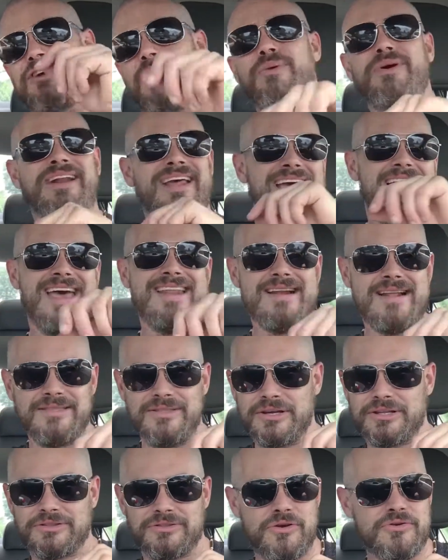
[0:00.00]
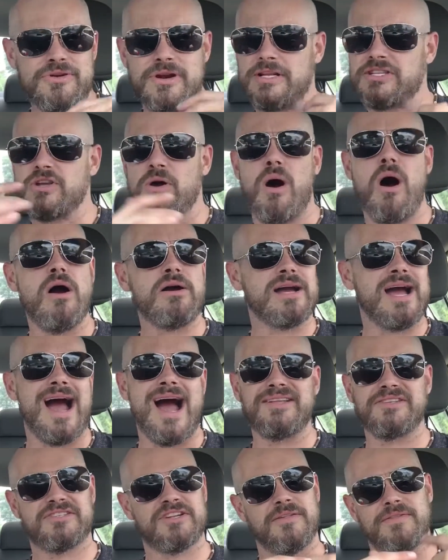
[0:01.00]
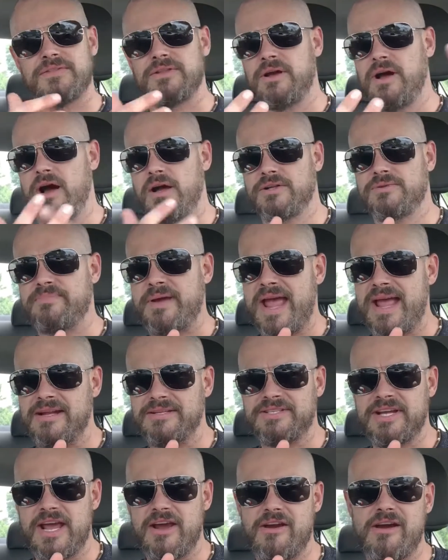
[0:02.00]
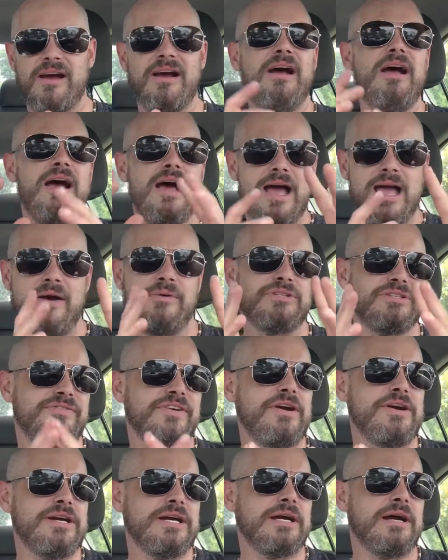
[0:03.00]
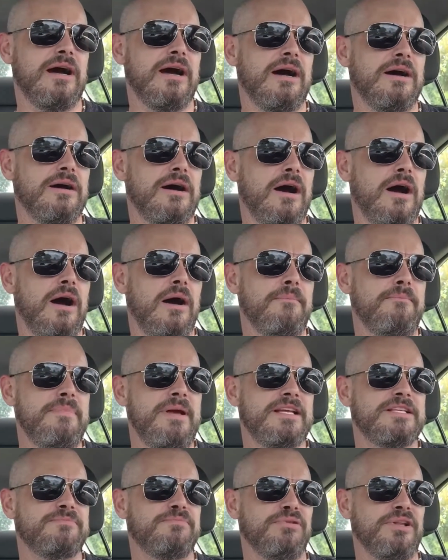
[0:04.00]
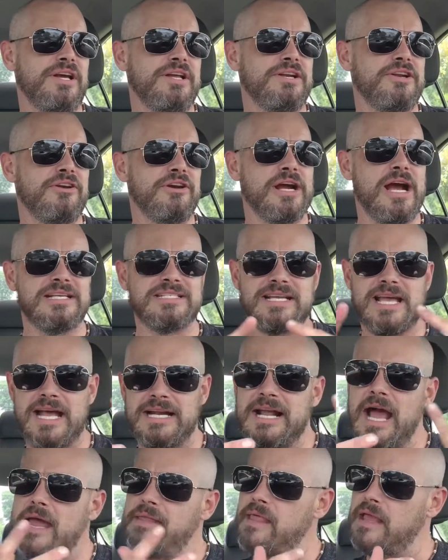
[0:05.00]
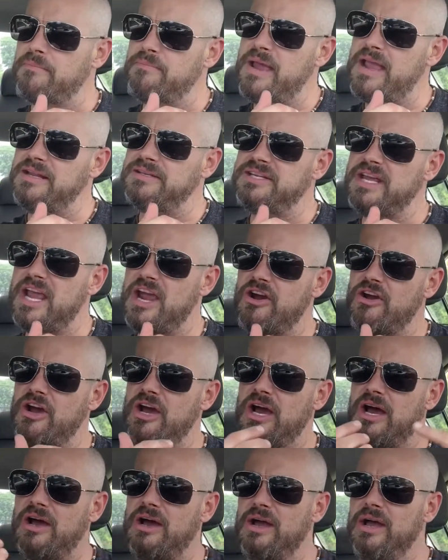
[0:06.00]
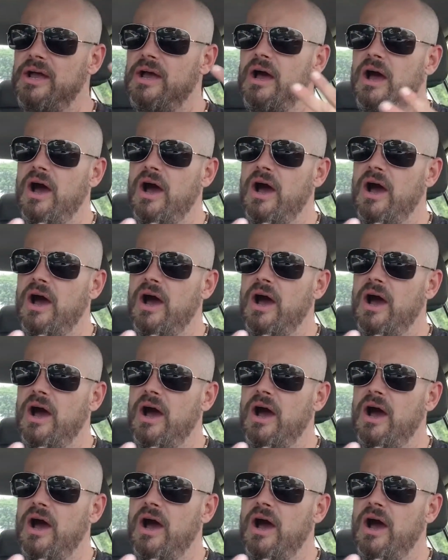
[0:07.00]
So I went ahead and I looked through it and I saw all kinds of stuff. Pantera. It was a very mixed blend here, guys. I had gotten like Pantera,